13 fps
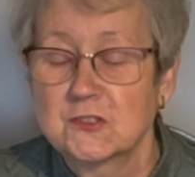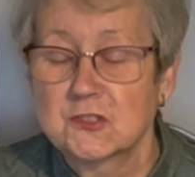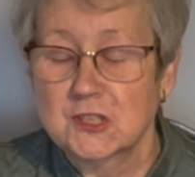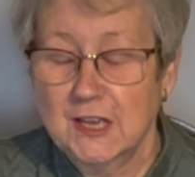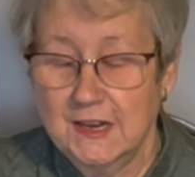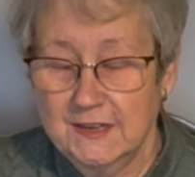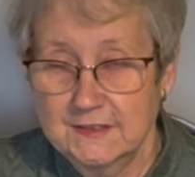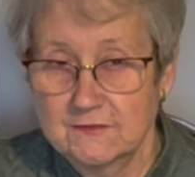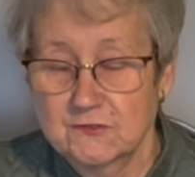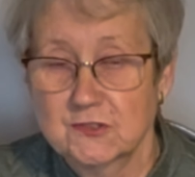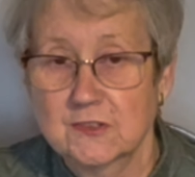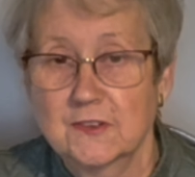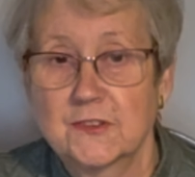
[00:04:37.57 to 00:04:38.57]

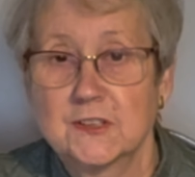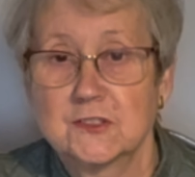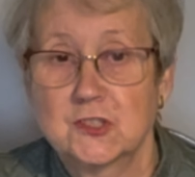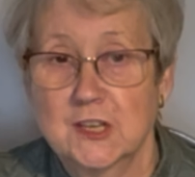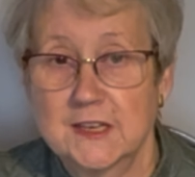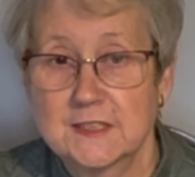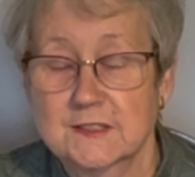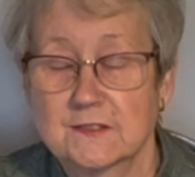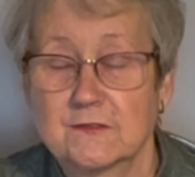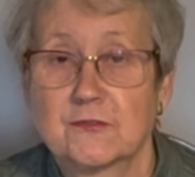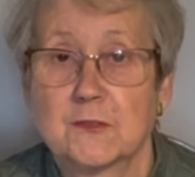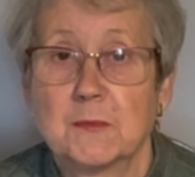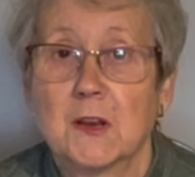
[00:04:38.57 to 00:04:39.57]
challenge that Jason
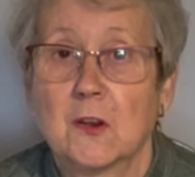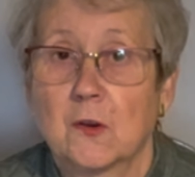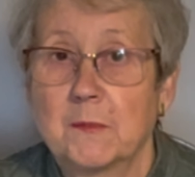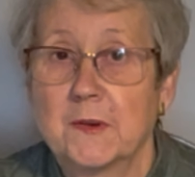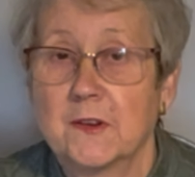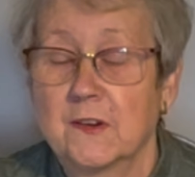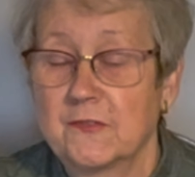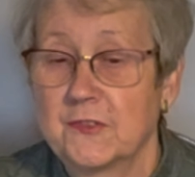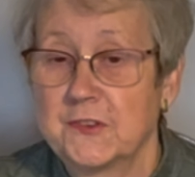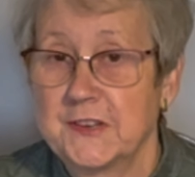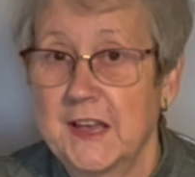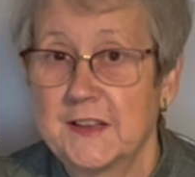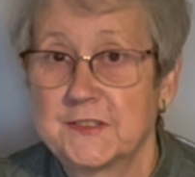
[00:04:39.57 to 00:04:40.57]
from Allotment of the
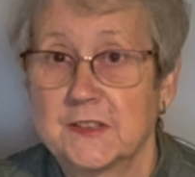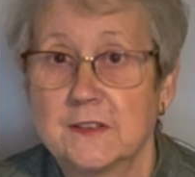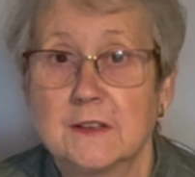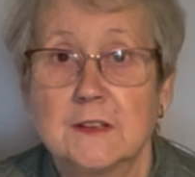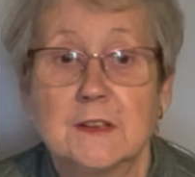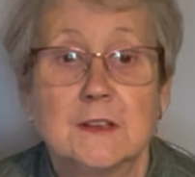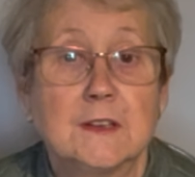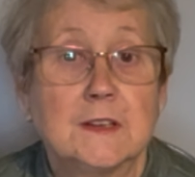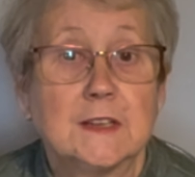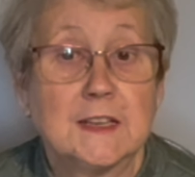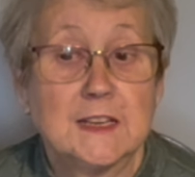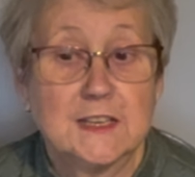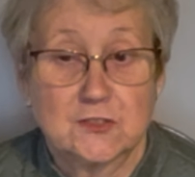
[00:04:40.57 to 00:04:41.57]
Dead
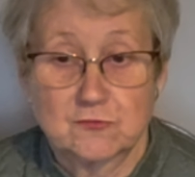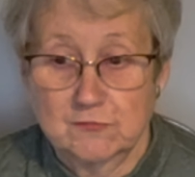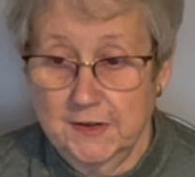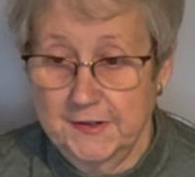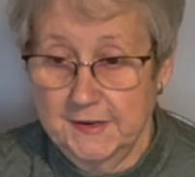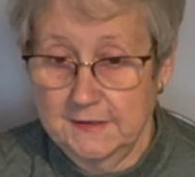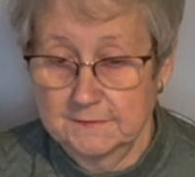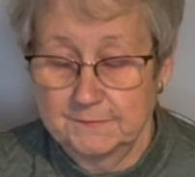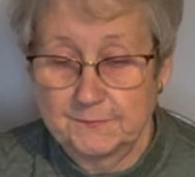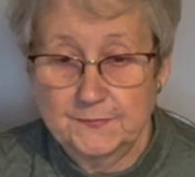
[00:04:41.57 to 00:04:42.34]
is running.